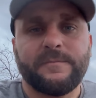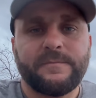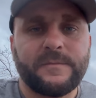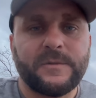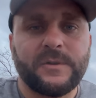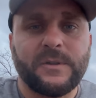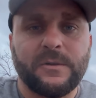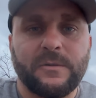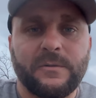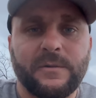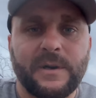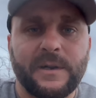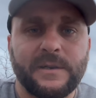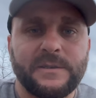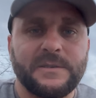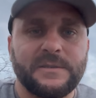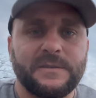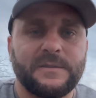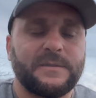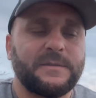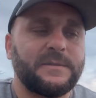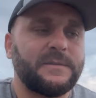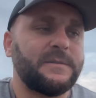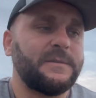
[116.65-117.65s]
I
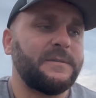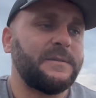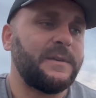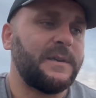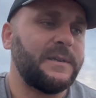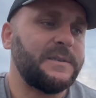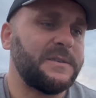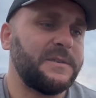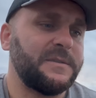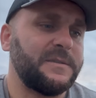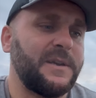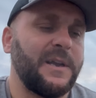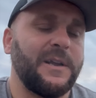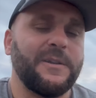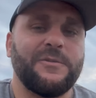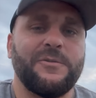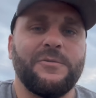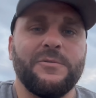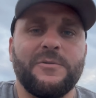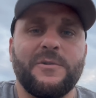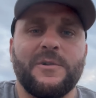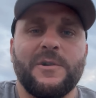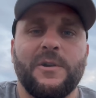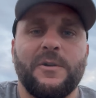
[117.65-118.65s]
just got
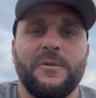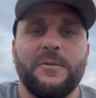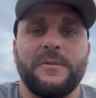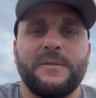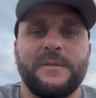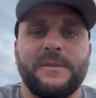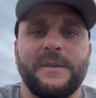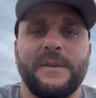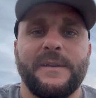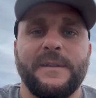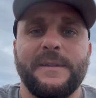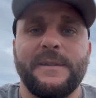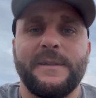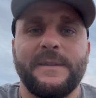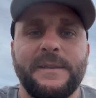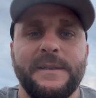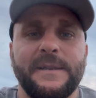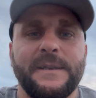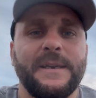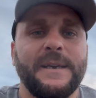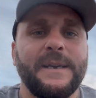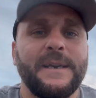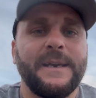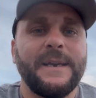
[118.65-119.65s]
too close and
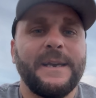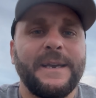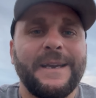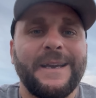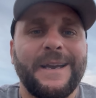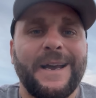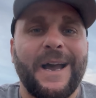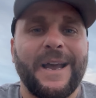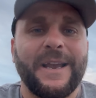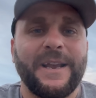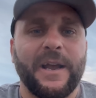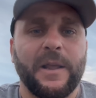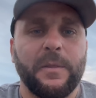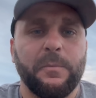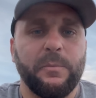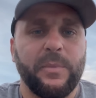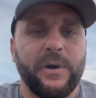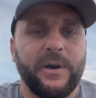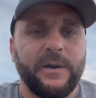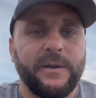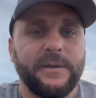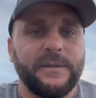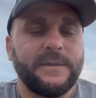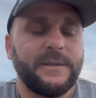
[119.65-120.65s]
I got
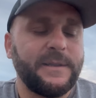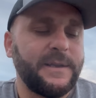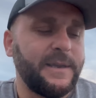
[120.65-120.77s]
burned.